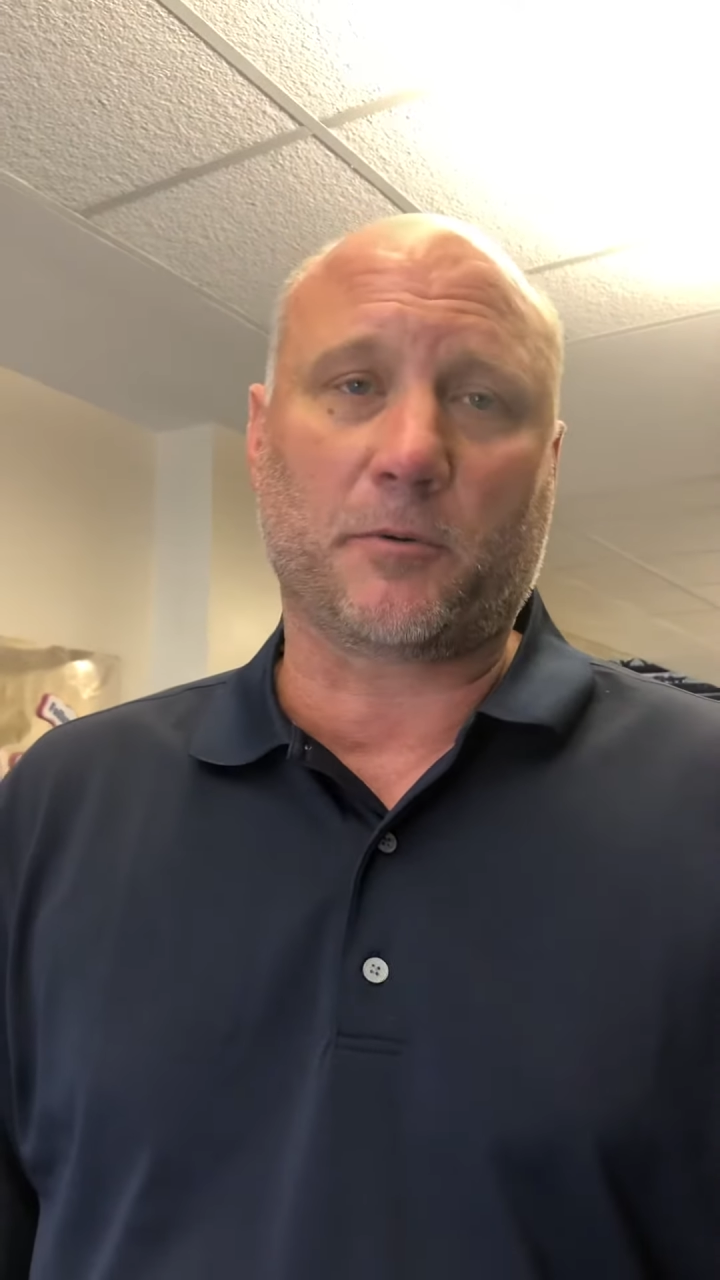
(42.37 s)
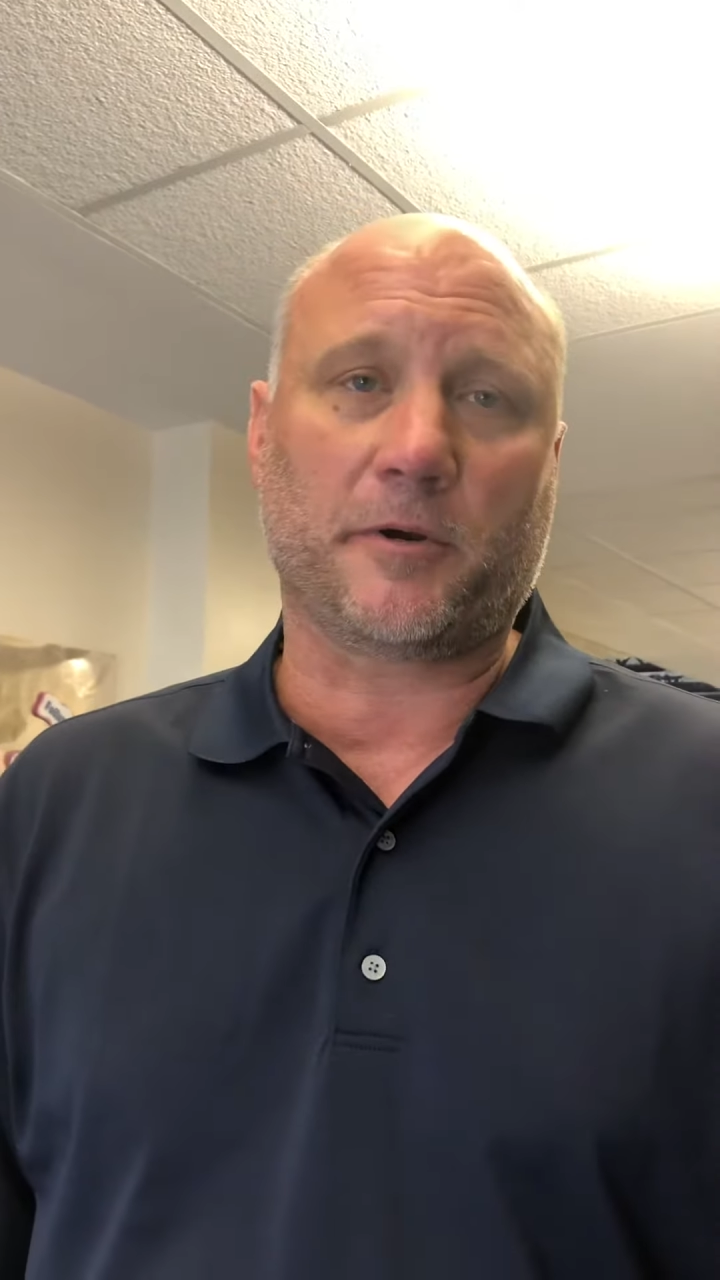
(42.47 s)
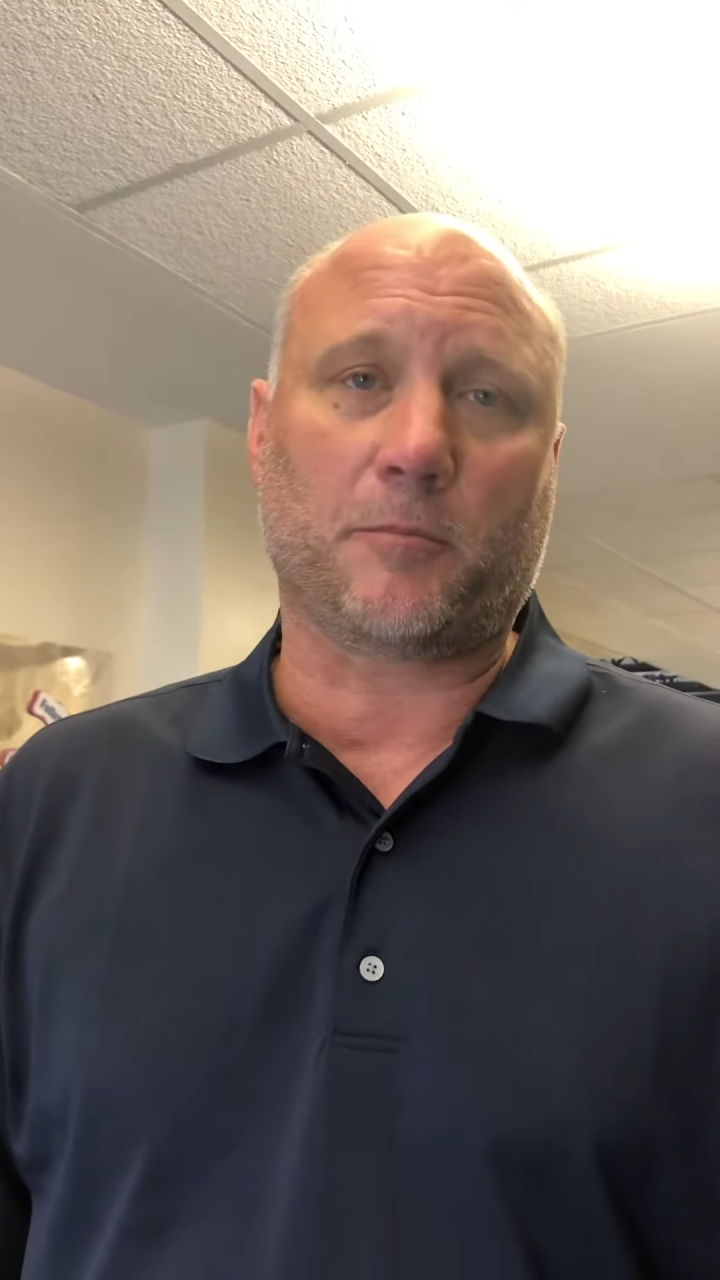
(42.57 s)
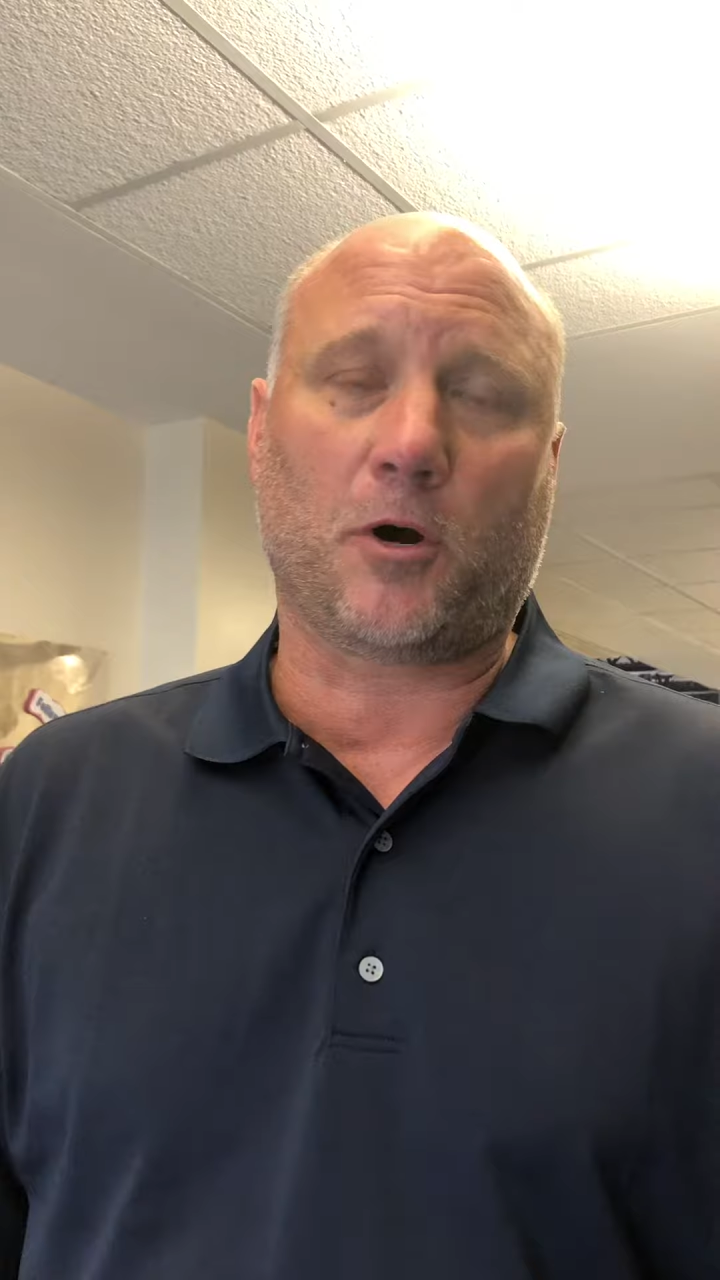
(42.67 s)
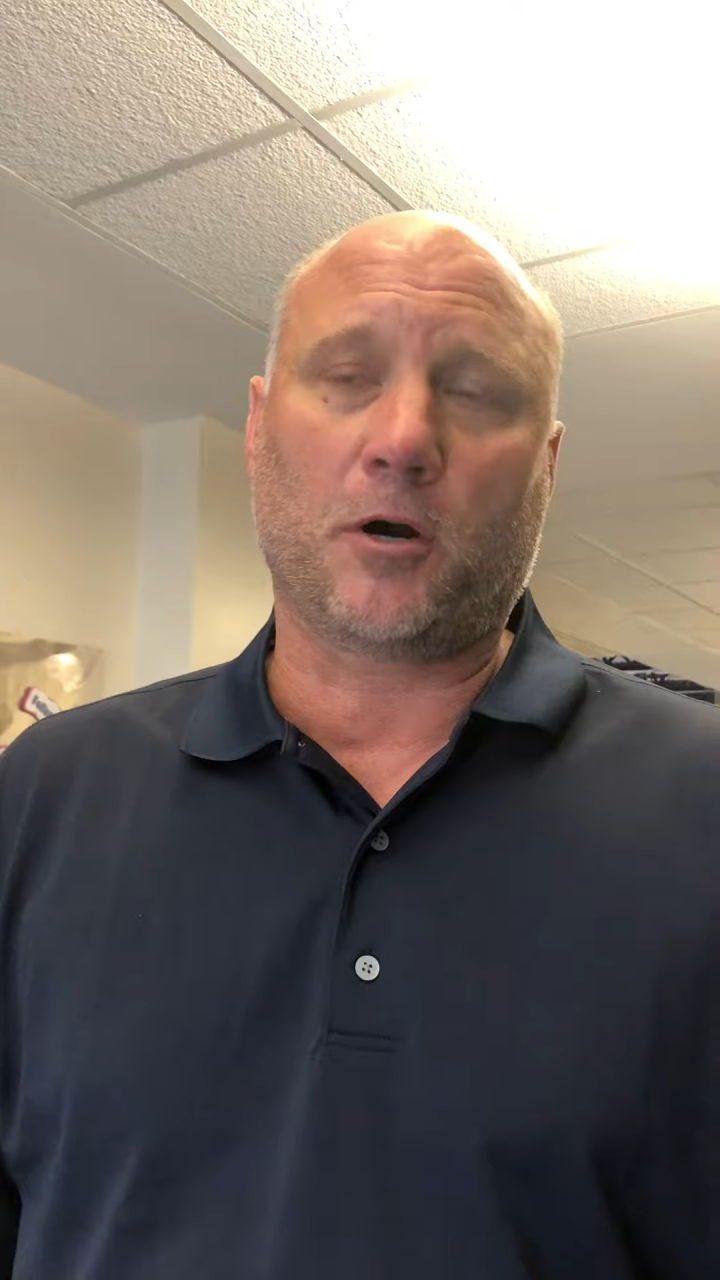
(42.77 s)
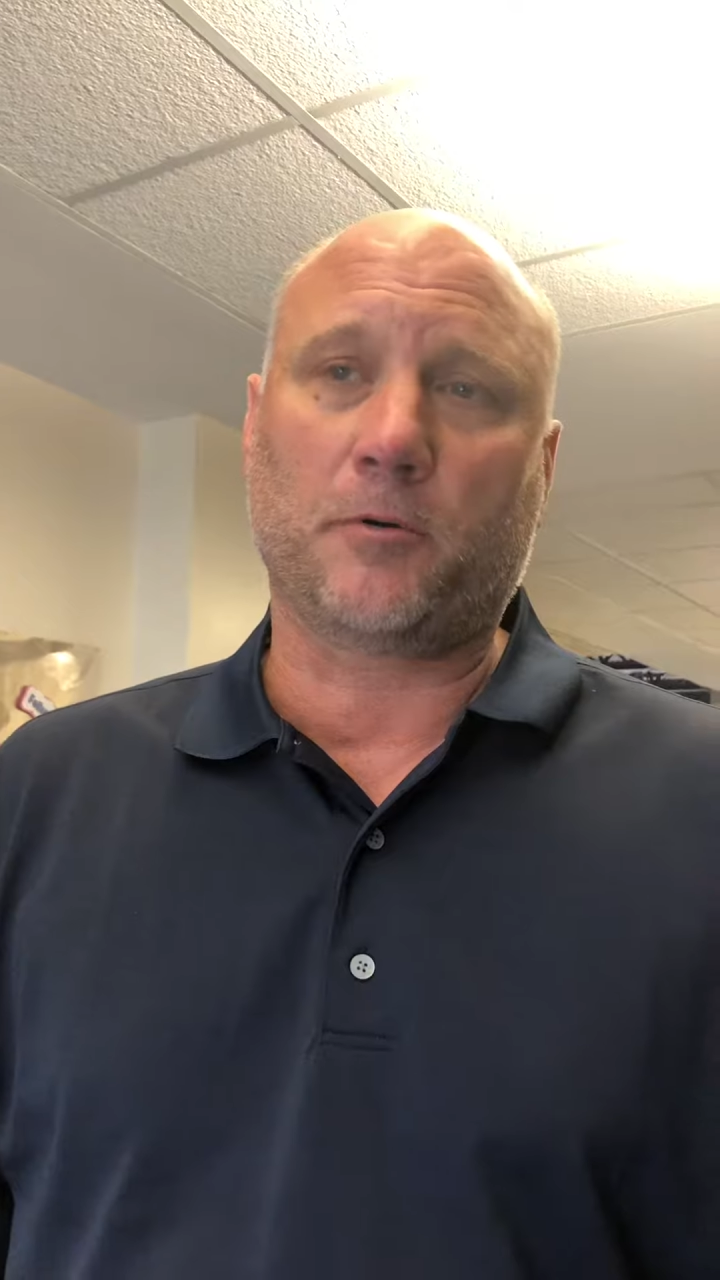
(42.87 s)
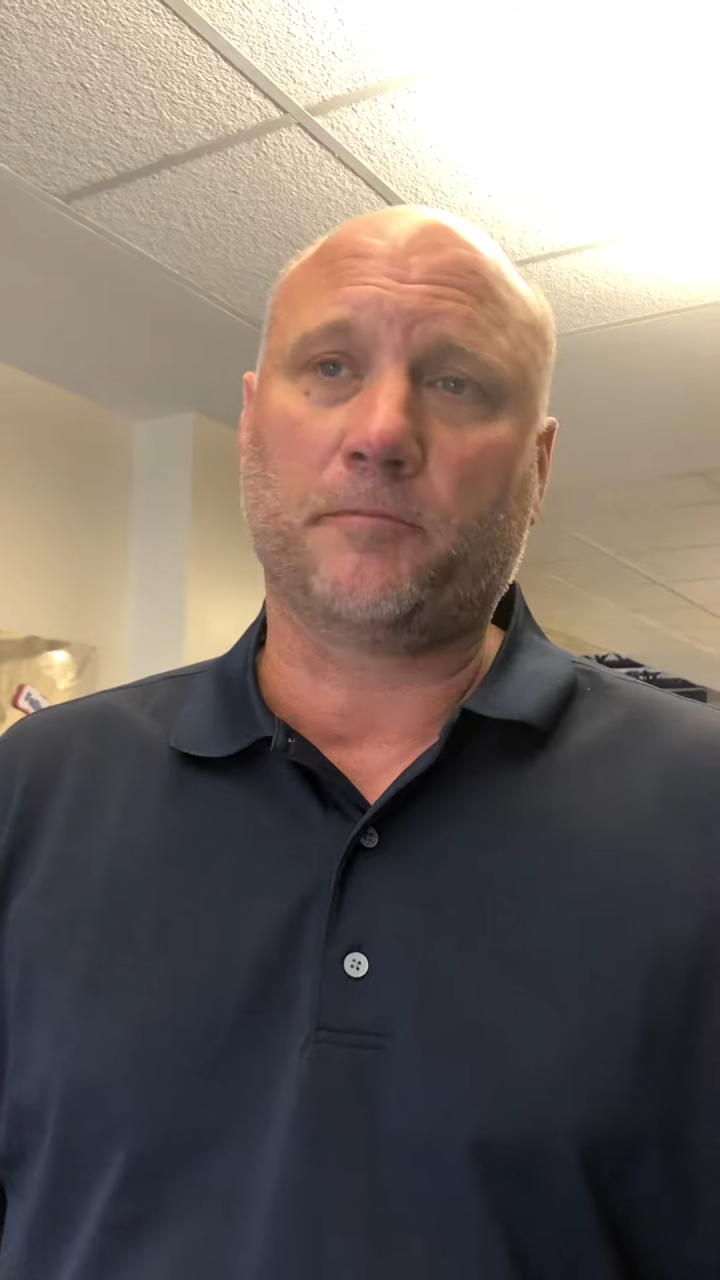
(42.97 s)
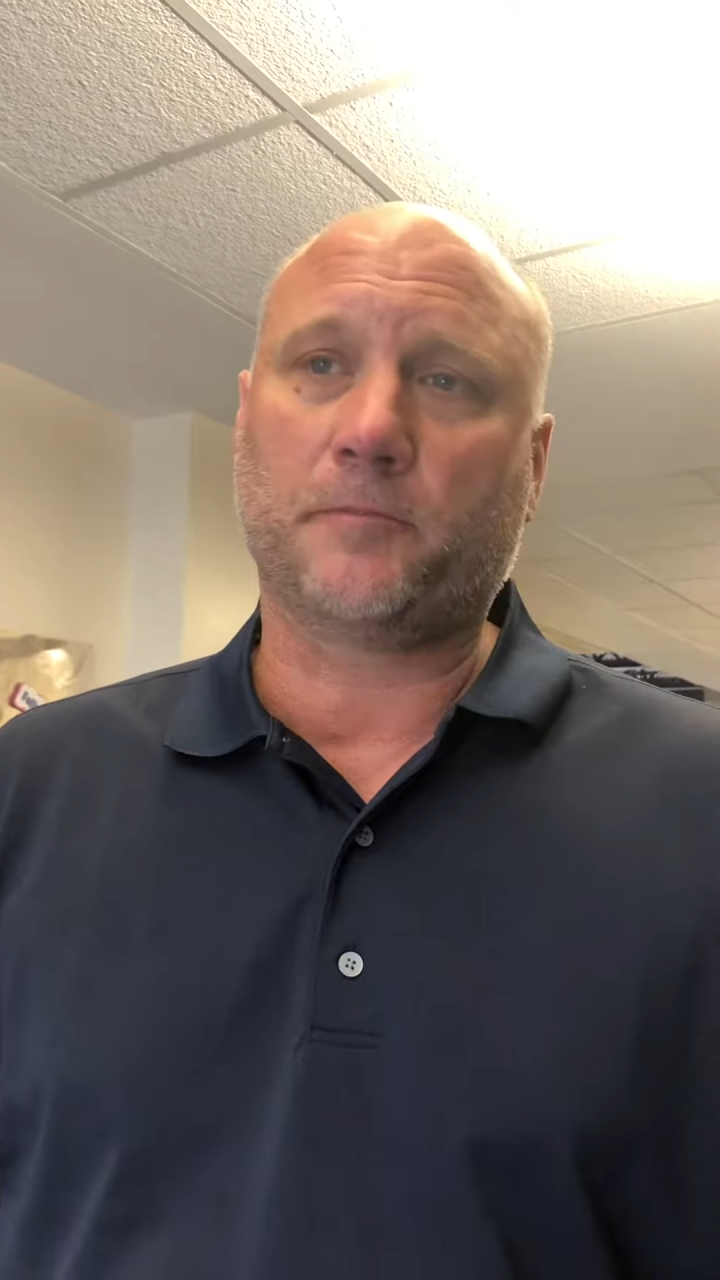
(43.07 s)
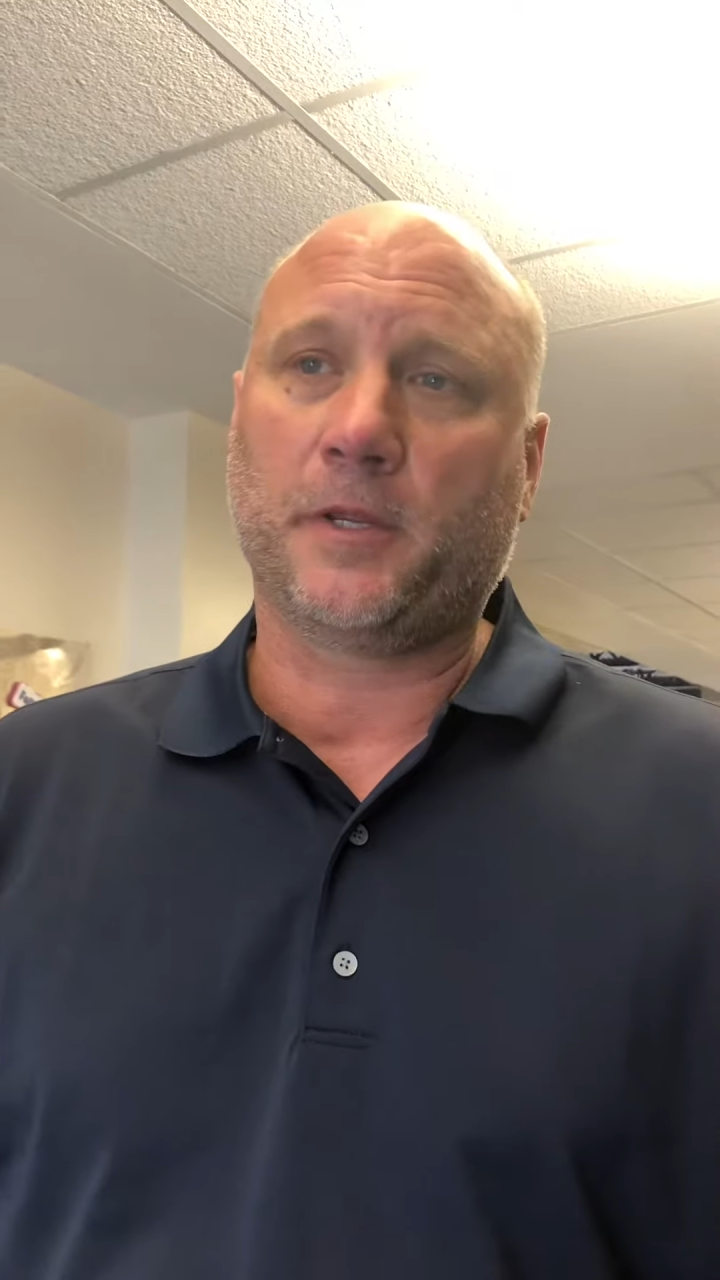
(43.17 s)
one tomorrow.